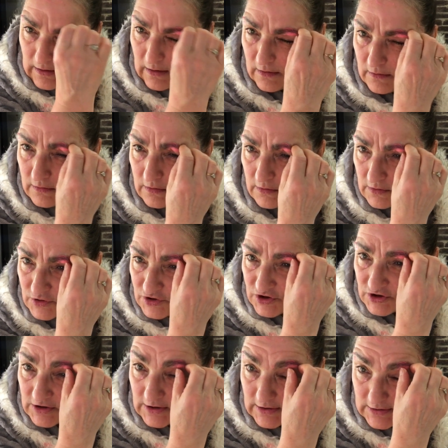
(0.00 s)
Oh,
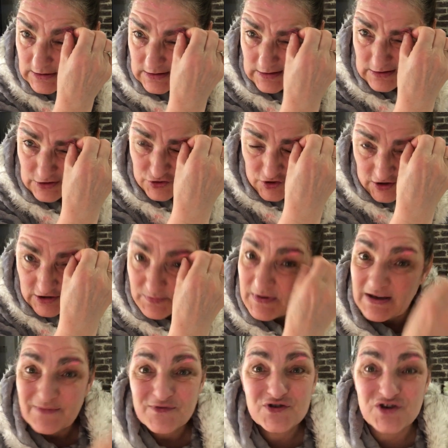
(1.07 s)
jeez. Trust
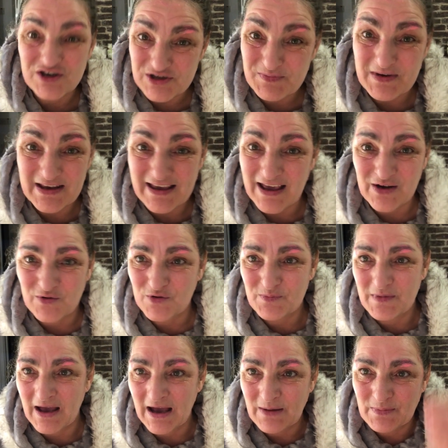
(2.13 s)
me to get it on
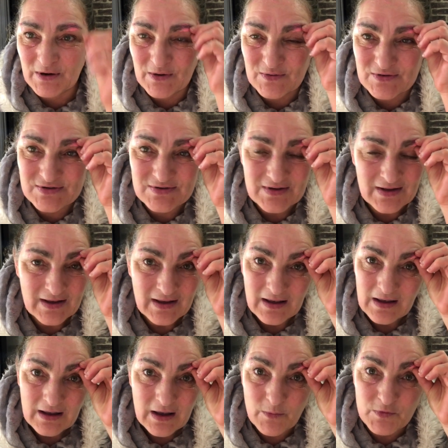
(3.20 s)
my eyebrows.
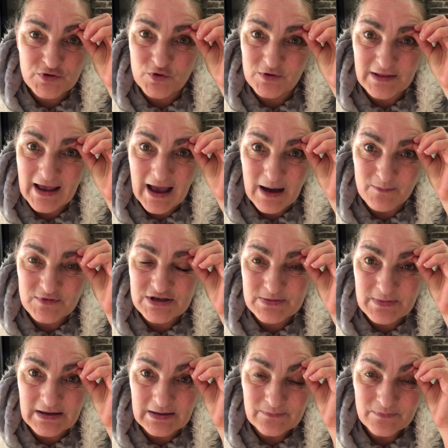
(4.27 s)
It would only happen to
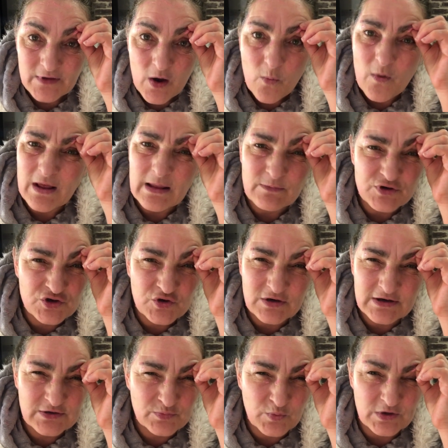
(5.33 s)
me. Well, I'm sure
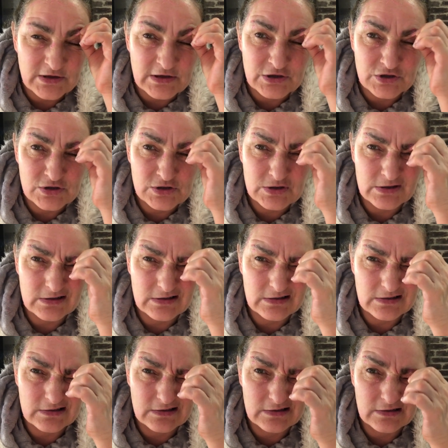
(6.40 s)
it wouldn't just
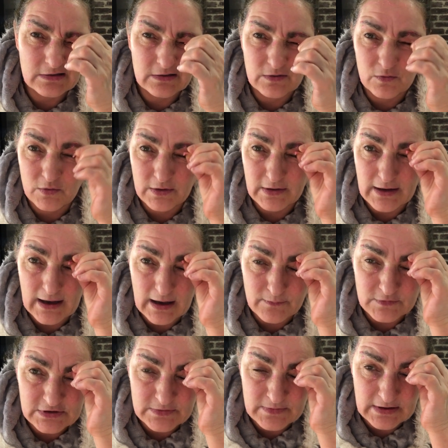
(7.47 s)
only happen
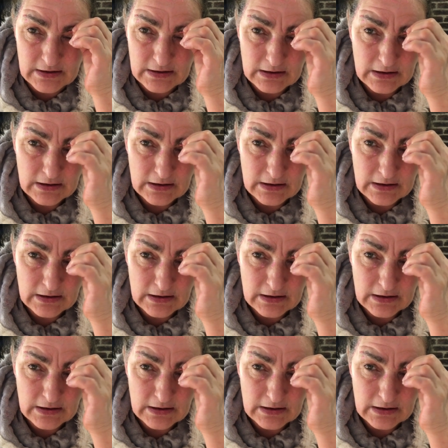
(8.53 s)
to me.